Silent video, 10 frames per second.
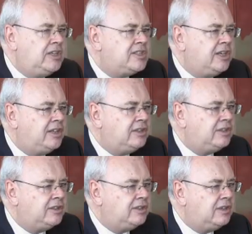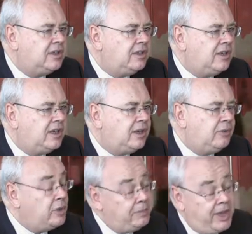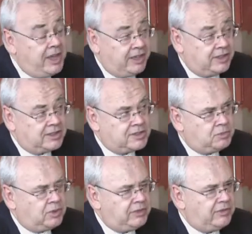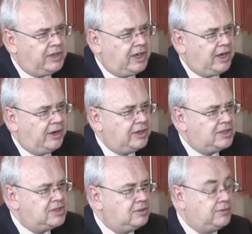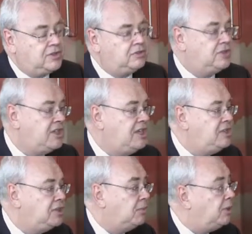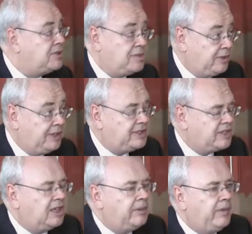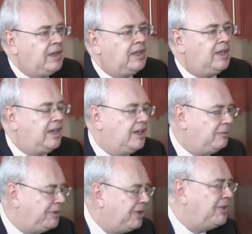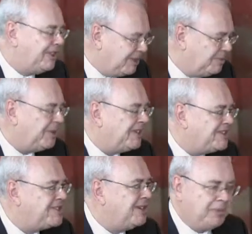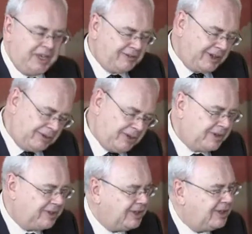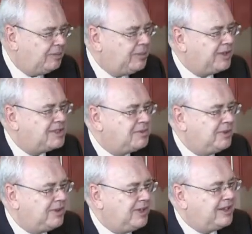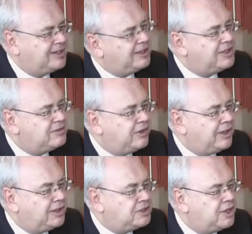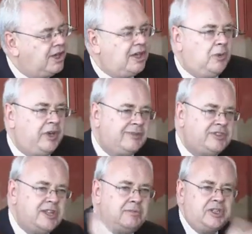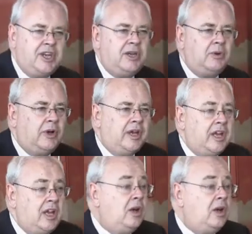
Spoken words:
East London remains one of the areas of strategic possibility. We've got the Olympics, and we have our role in the Olympics with the Athletes' Village. We have Thames Gateway.